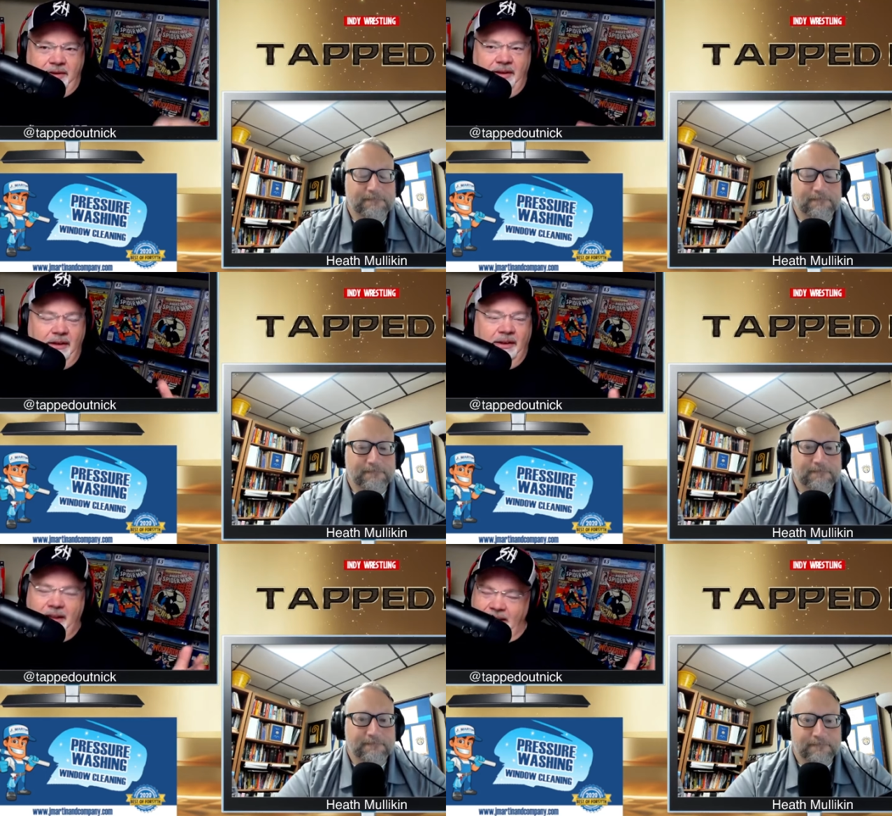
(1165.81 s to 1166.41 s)

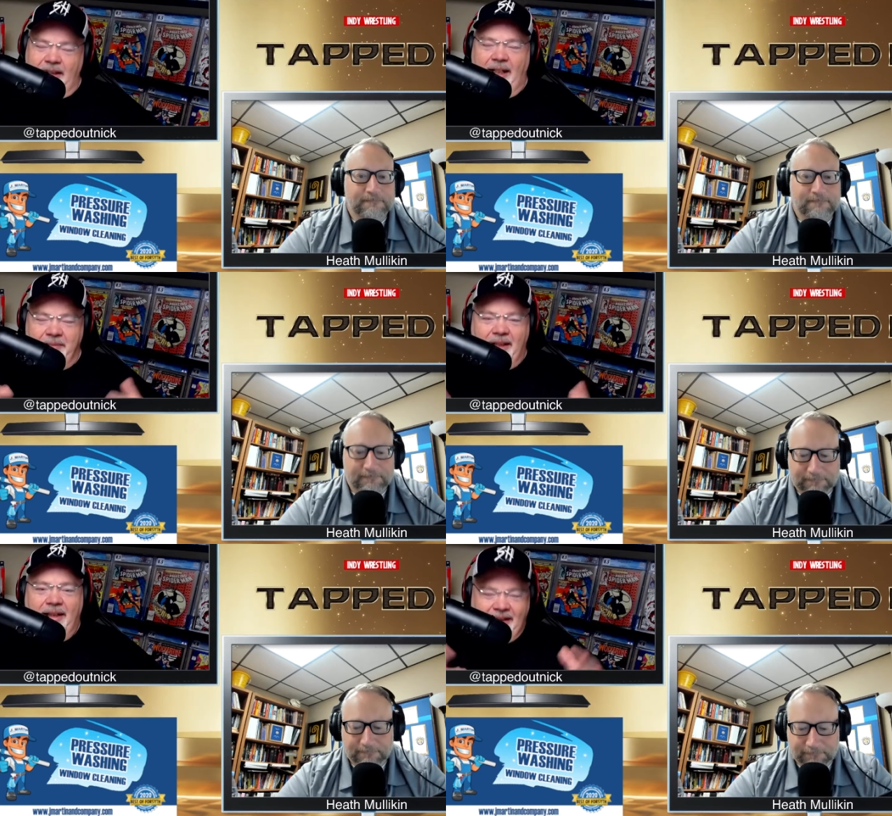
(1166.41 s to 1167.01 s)
Speaker 1: look I'm
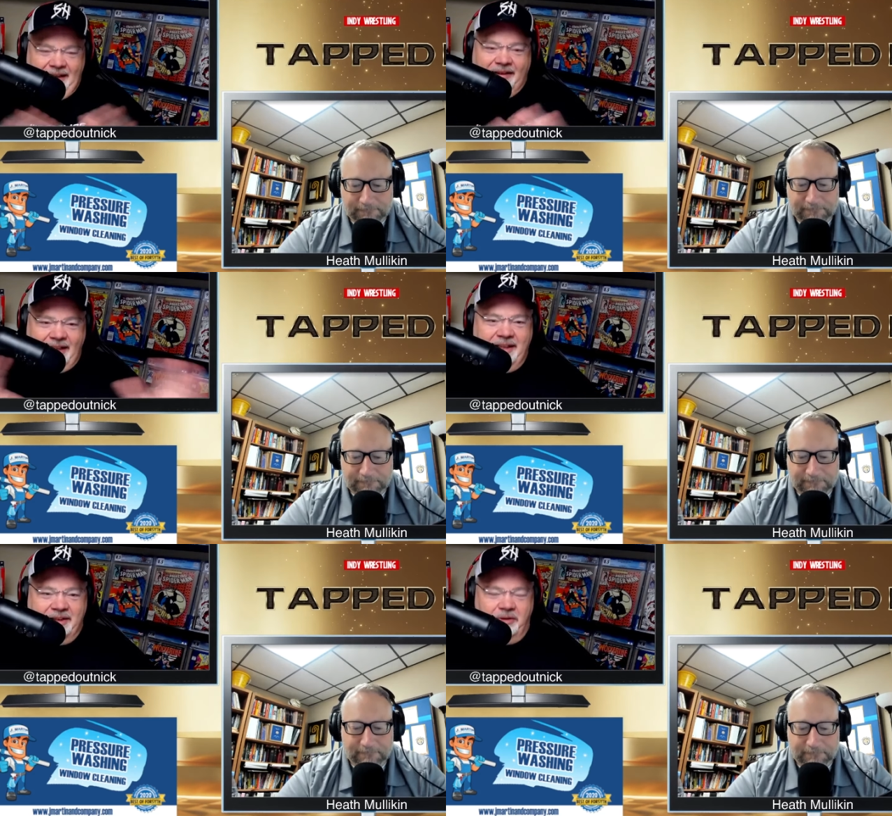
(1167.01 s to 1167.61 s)
not again it's
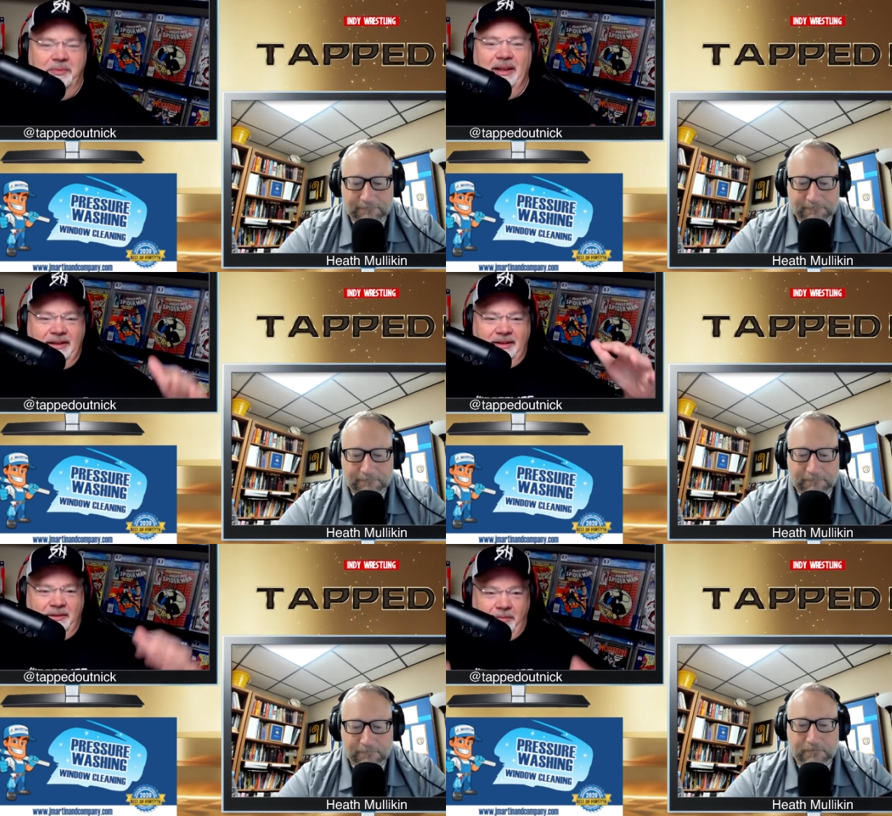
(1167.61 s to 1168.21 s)
not a disrespect
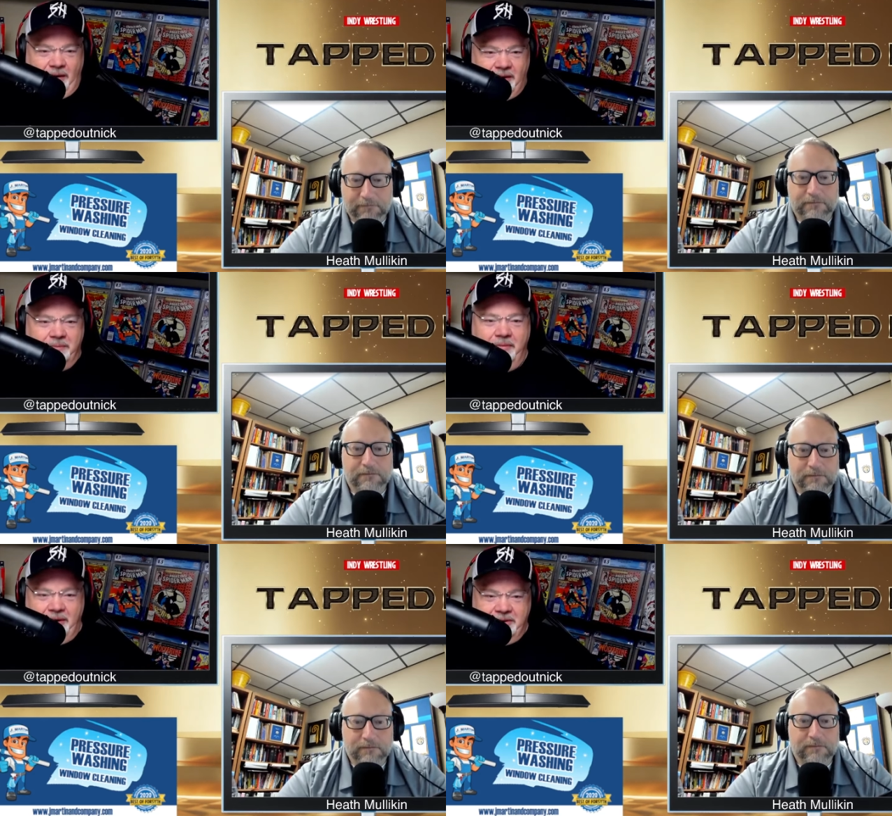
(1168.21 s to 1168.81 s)
it's a smaller
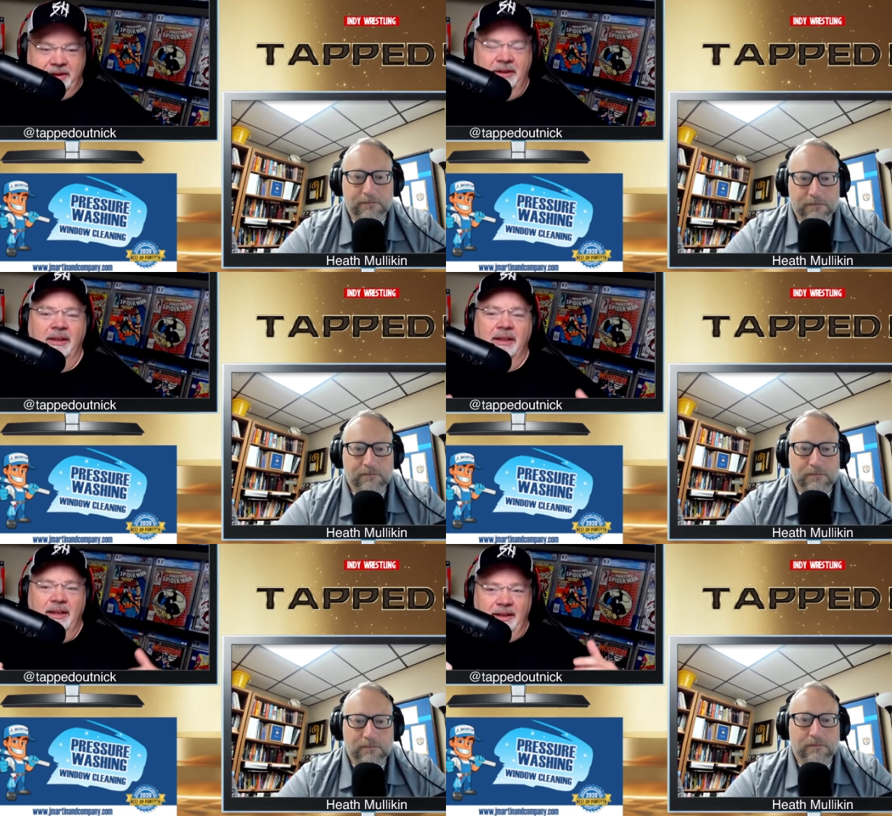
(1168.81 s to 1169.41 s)
promotion
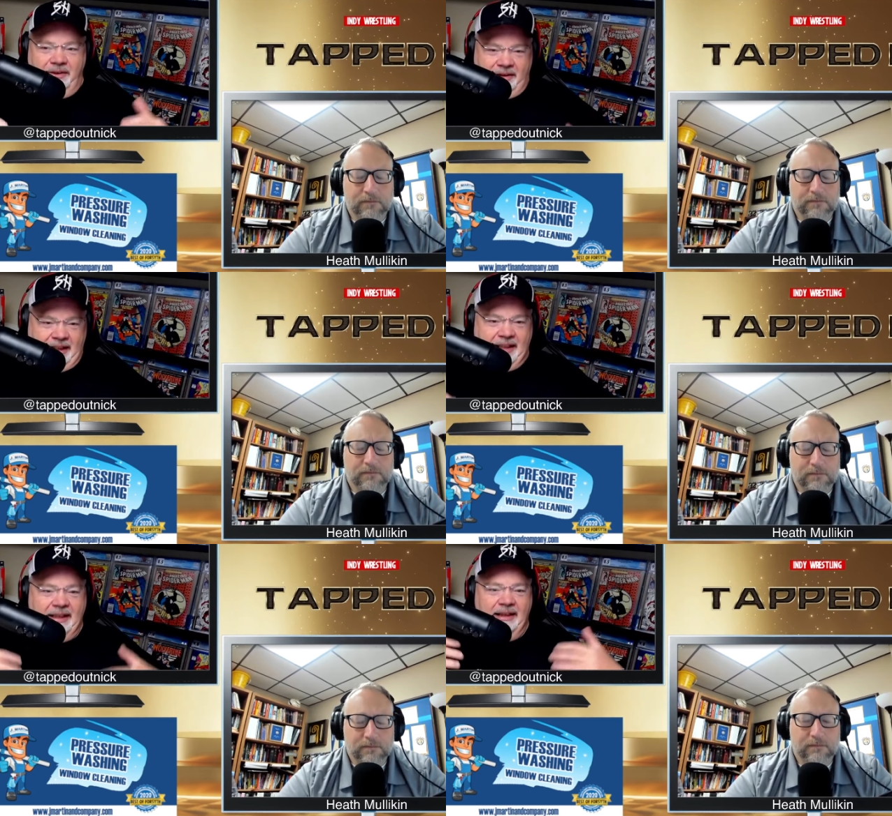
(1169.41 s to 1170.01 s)
they're mm -hmm.
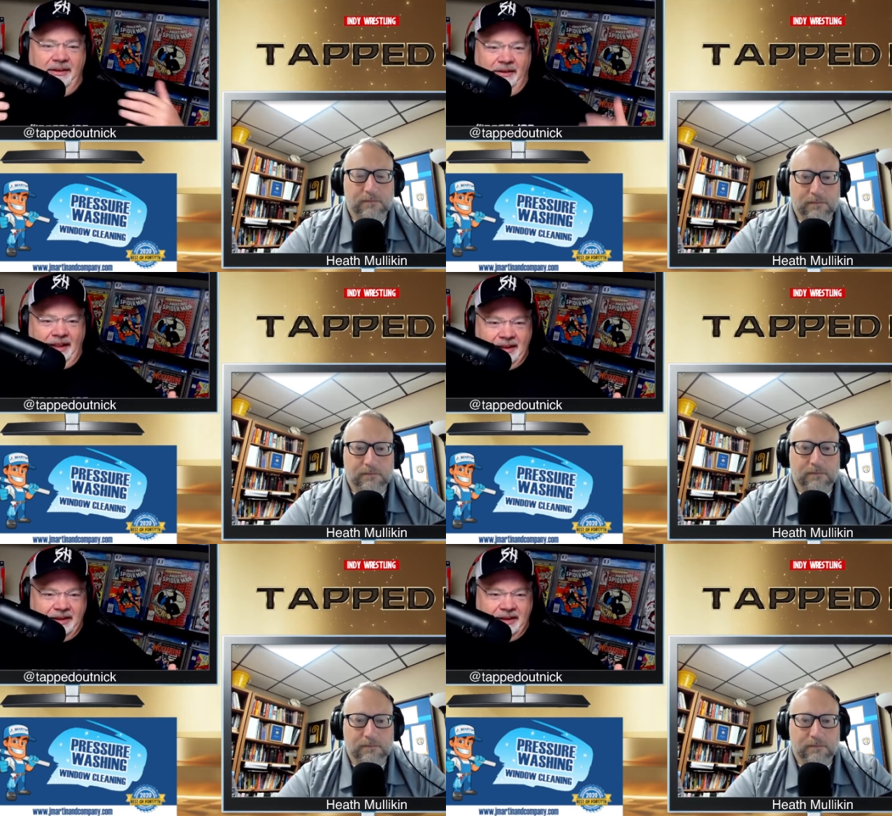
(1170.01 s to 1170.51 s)
kind of getting their legs